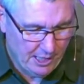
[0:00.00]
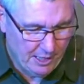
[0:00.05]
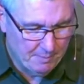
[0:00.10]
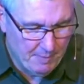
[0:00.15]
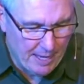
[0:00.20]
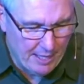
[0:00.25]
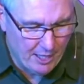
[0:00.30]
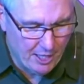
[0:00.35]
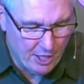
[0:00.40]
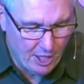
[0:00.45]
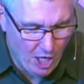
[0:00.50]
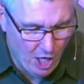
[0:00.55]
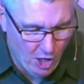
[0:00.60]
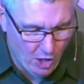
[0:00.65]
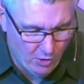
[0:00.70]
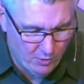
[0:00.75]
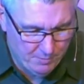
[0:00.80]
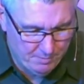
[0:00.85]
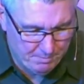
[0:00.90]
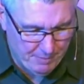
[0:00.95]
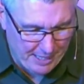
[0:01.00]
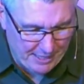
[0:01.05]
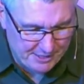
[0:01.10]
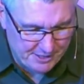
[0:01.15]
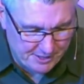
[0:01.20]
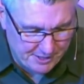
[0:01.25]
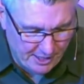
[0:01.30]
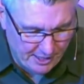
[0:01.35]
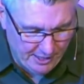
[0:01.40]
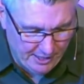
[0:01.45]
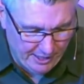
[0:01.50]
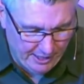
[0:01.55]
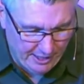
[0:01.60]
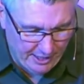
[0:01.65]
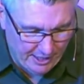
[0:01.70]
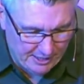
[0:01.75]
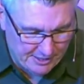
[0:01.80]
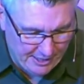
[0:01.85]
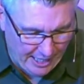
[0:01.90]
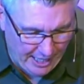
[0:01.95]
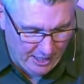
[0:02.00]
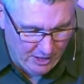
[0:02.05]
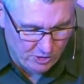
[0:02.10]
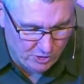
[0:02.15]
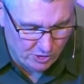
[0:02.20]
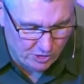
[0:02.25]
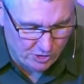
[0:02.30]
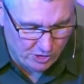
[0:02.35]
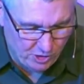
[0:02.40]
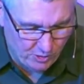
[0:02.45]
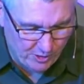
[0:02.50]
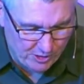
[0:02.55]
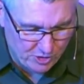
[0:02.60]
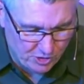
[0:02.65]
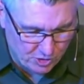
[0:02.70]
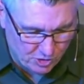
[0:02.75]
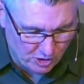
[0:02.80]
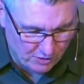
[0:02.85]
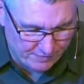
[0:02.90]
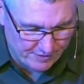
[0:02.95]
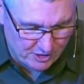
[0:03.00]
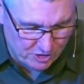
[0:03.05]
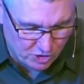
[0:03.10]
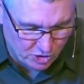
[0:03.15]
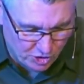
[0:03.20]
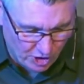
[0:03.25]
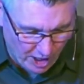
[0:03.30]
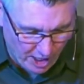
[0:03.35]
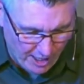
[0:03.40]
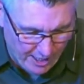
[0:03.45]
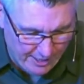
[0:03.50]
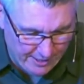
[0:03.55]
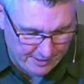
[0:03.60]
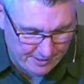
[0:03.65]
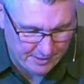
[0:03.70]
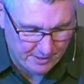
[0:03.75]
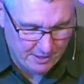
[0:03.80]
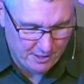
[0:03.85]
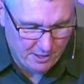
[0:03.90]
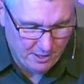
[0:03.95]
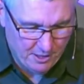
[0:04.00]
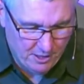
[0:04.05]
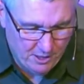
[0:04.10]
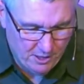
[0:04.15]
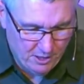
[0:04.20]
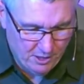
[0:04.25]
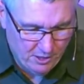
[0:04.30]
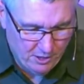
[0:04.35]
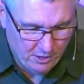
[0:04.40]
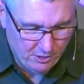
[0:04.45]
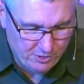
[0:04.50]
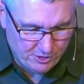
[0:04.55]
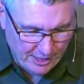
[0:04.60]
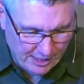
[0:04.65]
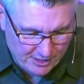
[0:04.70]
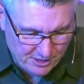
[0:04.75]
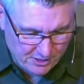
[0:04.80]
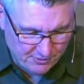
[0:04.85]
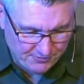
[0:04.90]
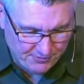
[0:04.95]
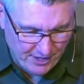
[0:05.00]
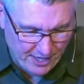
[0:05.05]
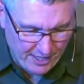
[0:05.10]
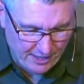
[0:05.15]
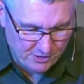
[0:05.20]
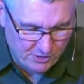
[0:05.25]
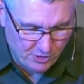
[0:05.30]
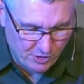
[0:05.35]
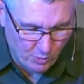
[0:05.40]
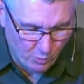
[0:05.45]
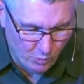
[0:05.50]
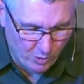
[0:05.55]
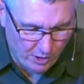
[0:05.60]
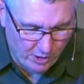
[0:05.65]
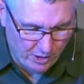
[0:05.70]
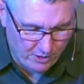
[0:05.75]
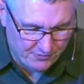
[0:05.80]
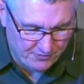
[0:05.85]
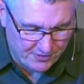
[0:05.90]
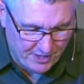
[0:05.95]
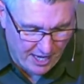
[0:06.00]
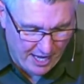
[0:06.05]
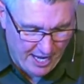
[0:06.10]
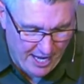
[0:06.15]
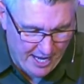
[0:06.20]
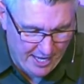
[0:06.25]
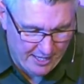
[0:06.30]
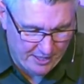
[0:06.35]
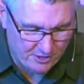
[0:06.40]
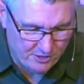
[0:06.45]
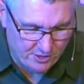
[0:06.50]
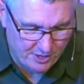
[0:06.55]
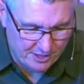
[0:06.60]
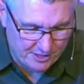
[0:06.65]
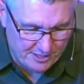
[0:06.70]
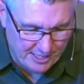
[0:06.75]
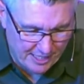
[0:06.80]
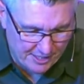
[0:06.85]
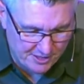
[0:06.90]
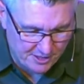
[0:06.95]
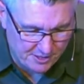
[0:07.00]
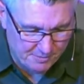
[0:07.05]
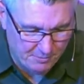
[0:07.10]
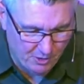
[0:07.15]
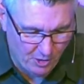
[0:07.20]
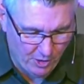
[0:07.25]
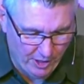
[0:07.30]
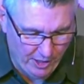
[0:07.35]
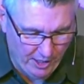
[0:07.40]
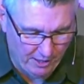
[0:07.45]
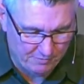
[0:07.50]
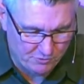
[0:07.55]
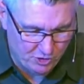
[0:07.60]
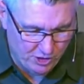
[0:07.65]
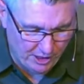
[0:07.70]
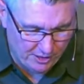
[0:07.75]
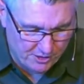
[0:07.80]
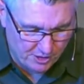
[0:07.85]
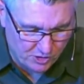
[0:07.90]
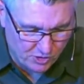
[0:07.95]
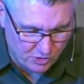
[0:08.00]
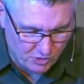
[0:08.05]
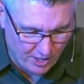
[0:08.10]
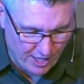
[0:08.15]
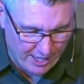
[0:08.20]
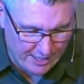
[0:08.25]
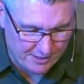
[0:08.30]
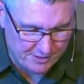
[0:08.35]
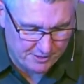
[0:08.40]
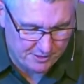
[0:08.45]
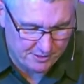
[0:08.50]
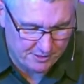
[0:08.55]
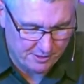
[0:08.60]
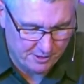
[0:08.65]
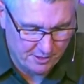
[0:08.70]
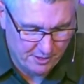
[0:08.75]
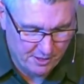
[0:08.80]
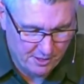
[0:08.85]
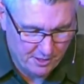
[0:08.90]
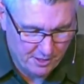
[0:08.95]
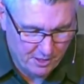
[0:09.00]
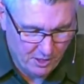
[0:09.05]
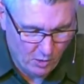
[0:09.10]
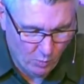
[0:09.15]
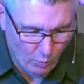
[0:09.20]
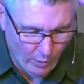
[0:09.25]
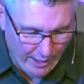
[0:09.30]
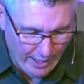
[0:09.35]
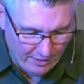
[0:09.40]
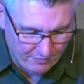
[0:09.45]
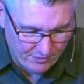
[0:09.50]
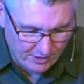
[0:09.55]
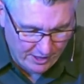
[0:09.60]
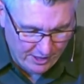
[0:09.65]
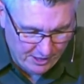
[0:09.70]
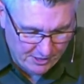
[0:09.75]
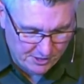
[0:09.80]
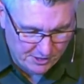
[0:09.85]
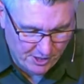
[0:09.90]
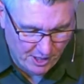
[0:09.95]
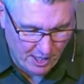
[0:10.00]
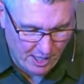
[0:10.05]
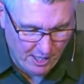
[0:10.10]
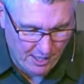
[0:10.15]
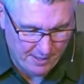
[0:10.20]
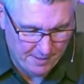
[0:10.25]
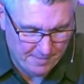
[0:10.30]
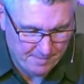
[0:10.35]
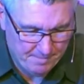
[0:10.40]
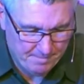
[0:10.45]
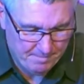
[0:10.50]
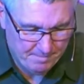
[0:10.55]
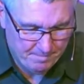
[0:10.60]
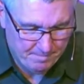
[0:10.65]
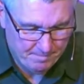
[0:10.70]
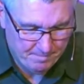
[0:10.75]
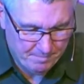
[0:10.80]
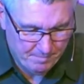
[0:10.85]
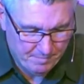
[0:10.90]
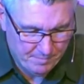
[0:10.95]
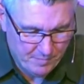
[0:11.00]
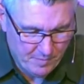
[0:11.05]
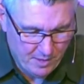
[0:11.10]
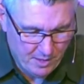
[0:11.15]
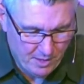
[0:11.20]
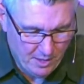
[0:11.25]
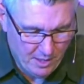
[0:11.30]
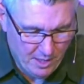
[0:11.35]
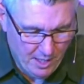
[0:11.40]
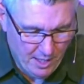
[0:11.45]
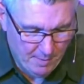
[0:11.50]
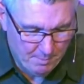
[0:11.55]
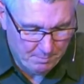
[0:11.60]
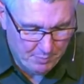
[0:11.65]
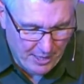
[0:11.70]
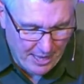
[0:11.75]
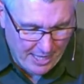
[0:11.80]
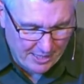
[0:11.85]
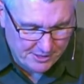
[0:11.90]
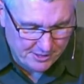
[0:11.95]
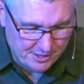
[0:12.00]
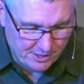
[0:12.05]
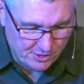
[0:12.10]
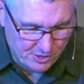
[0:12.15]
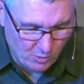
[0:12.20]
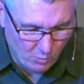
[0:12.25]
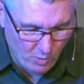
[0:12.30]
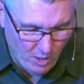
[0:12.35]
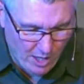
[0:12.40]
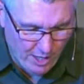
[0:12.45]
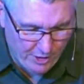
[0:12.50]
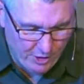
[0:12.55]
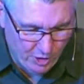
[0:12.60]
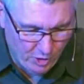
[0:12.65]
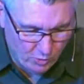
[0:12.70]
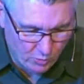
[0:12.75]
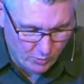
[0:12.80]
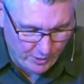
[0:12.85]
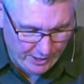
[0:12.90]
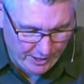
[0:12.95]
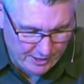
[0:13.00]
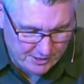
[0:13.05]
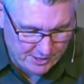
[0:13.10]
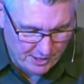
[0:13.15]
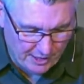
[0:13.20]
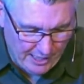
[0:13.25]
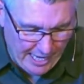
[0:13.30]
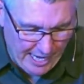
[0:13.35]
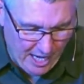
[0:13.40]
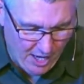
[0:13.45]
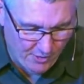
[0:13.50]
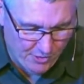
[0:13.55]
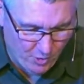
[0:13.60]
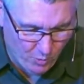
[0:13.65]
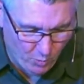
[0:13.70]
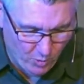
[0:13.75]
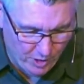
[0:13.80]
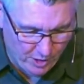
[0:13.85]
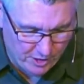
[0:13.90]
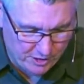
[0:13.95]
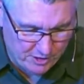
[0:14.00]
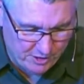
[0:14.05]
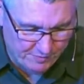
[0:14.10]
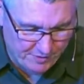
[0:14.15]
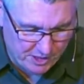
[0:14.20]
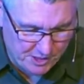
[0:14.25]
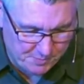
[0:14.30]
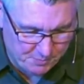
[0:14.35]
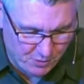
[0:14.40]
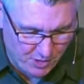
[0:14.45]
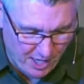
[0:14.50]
He made it known by sending his angel to his servant John, who testified to the word of God and to the testimony of Jesus Christ, whatever he saw. Blessed is the one who reads aloud the words of this